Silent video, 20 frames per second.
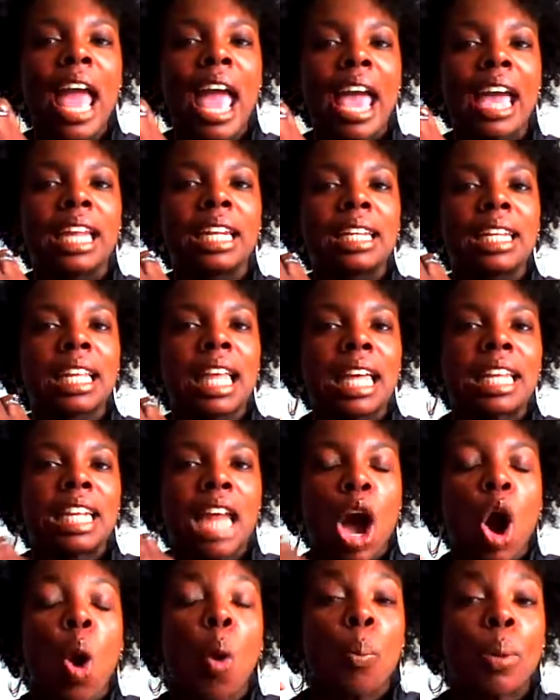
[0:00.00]
and
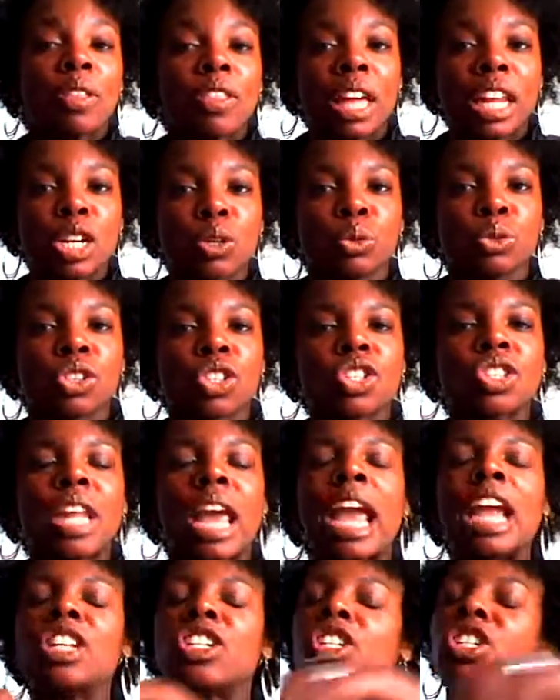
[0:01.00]
hoping that it will
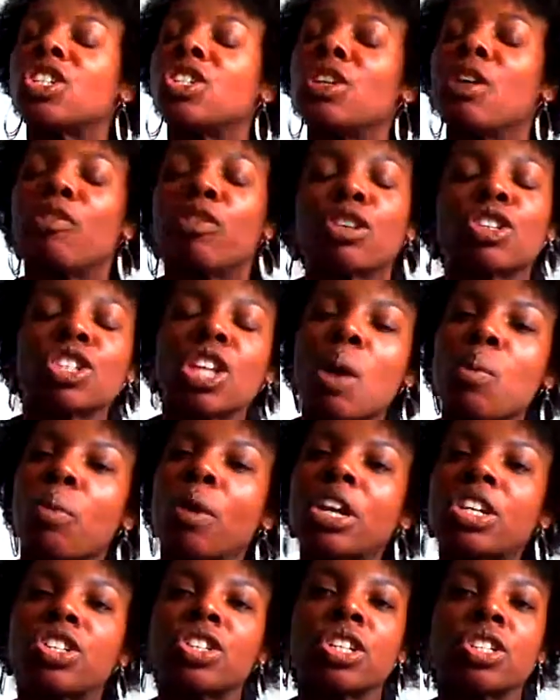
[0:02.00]
stay, just for some
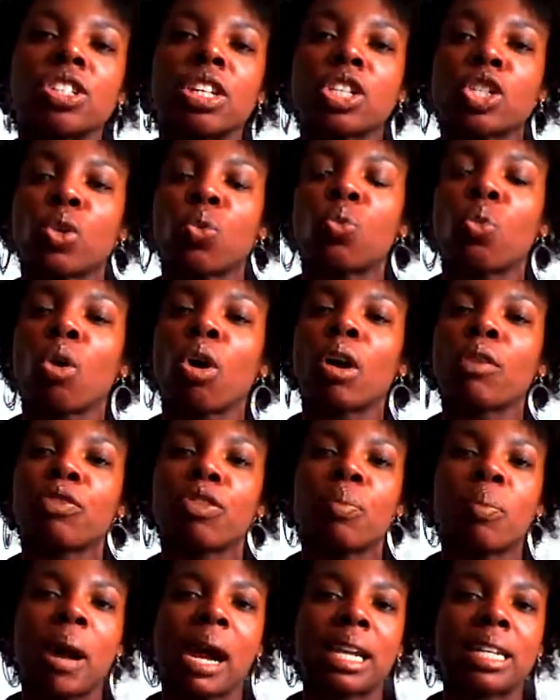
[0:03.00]
reason just doesn't work
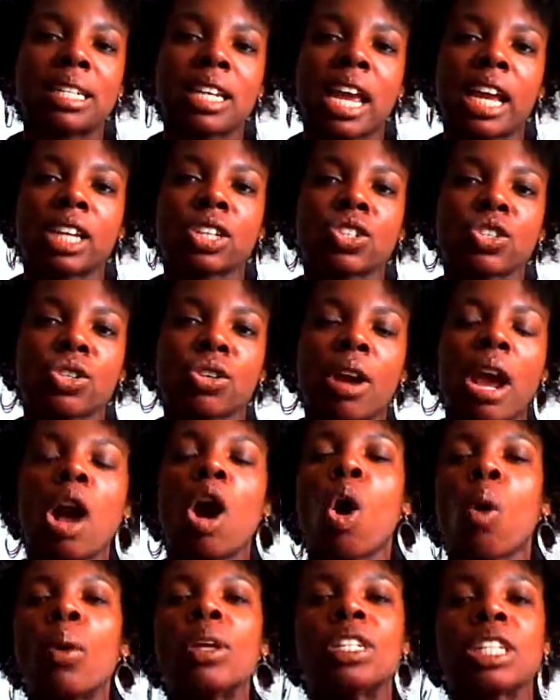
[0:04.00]
for my texture. I
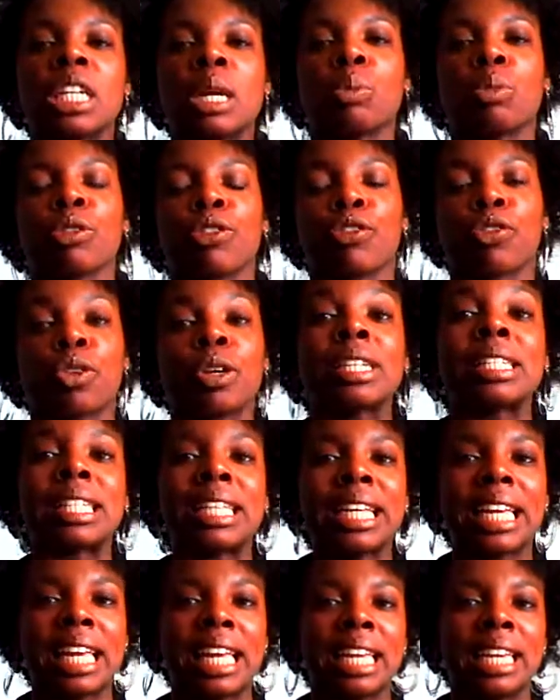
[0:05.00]
always end up with
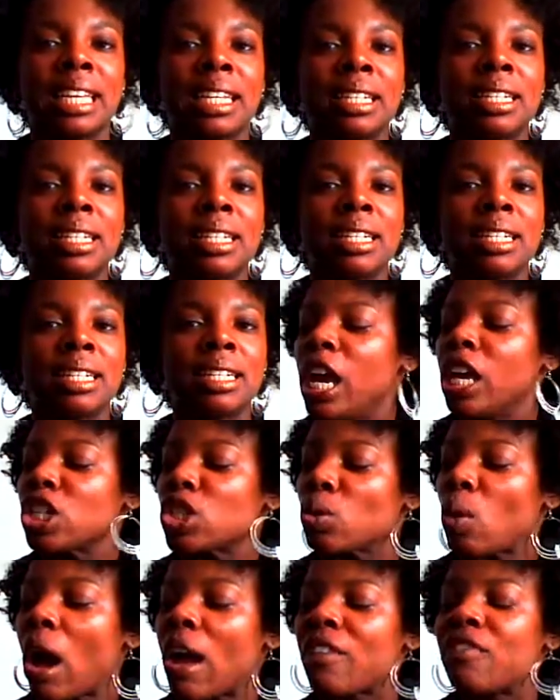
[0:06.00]
frizzy ends.
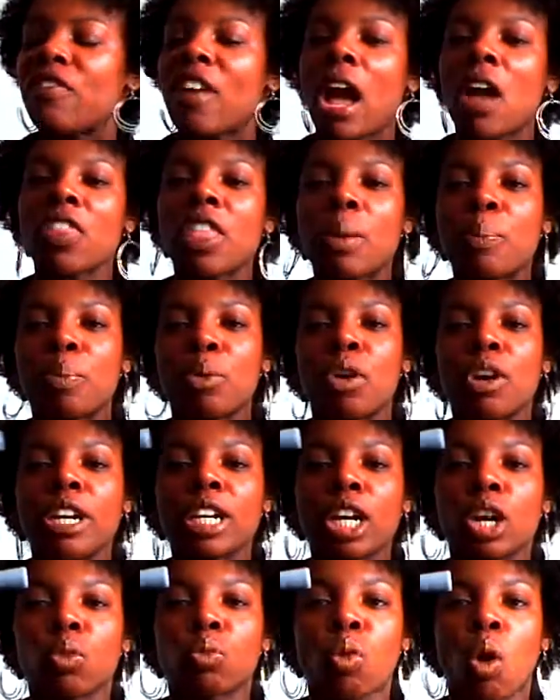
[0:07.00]
So I found that
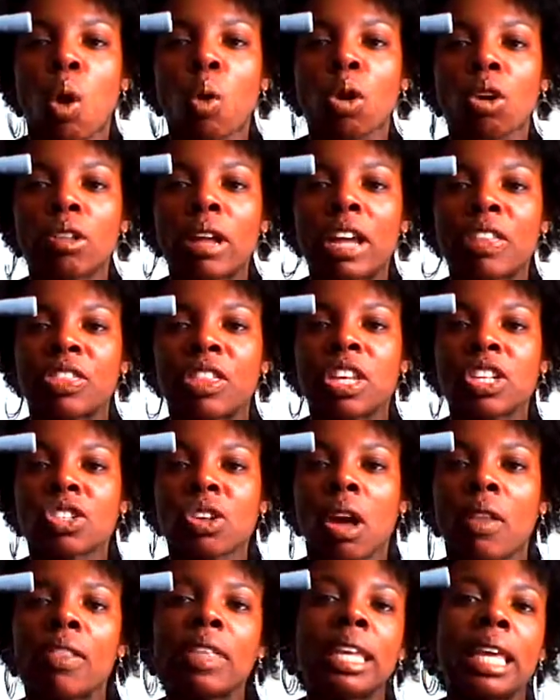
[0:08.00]
putting a roller like this
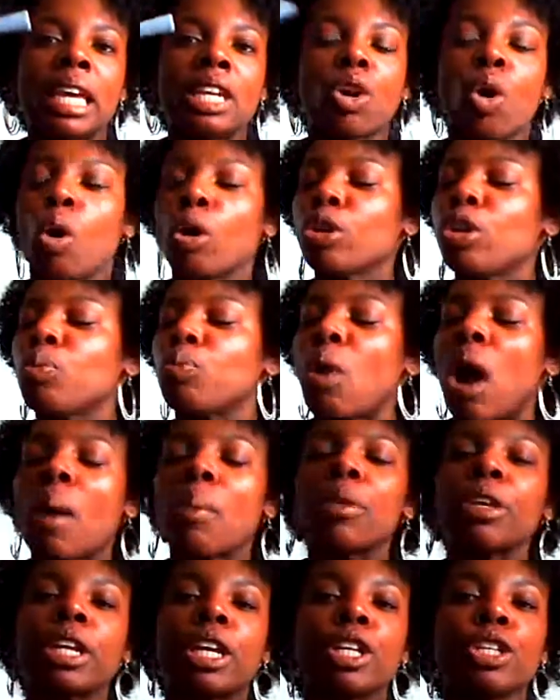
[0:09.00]
on the end, or you
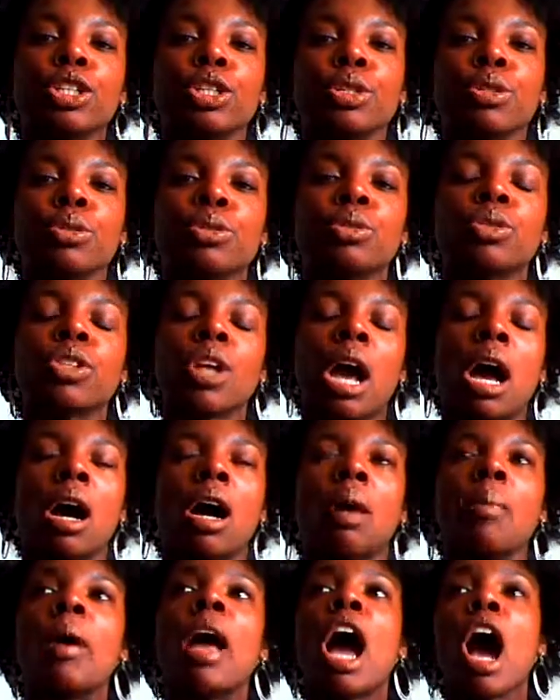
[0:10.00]
probably could use
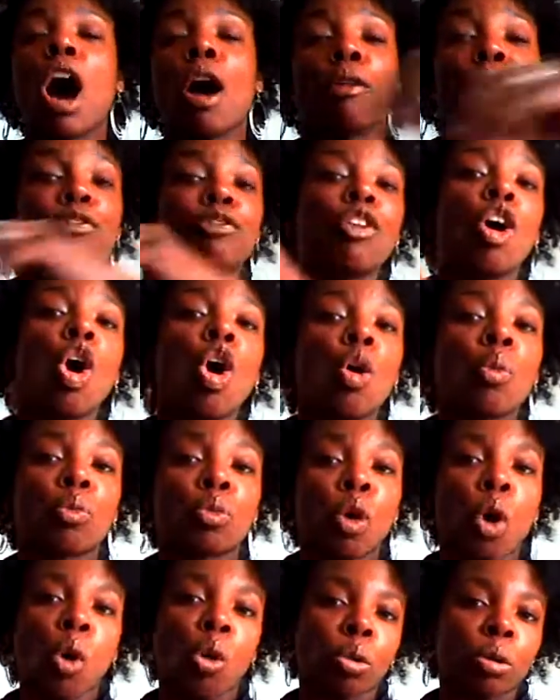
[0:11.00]
a foam
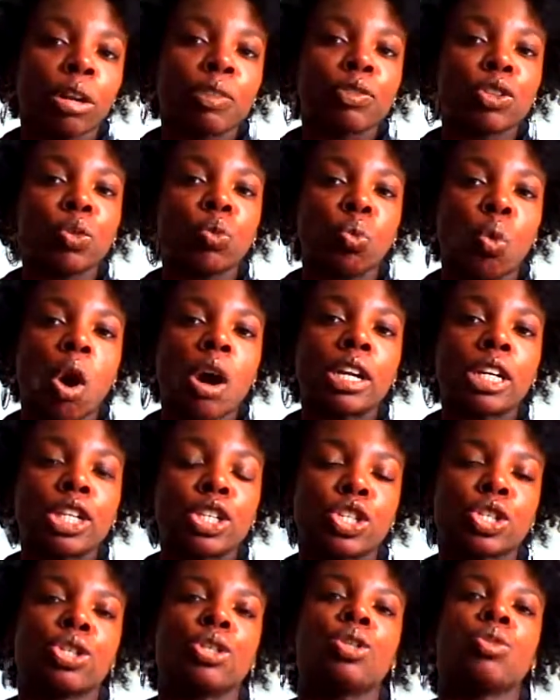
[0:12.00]
roller if you
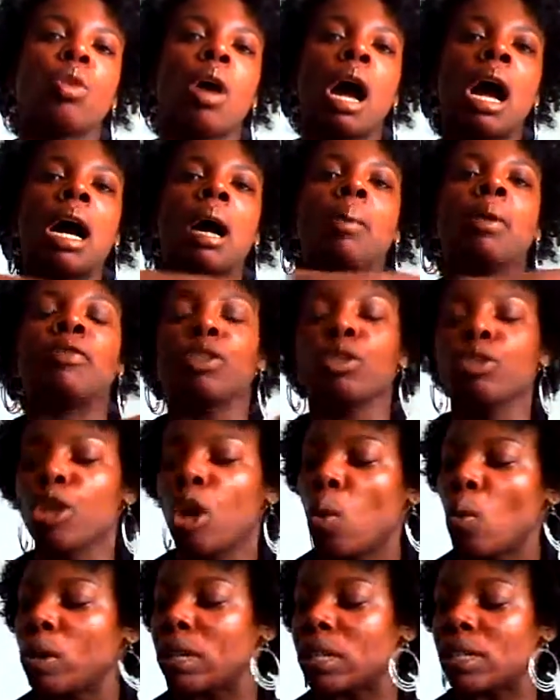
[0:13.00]
wanted to, if you
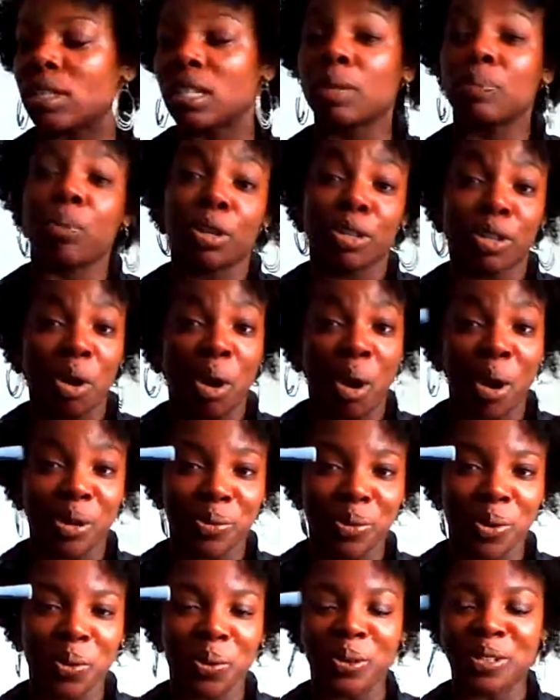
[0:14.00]
don't want to sleep on
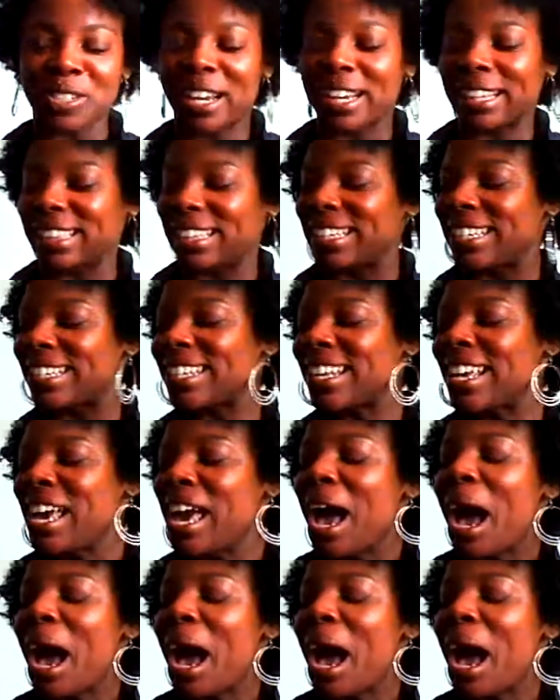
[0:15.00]
hard rollers like this.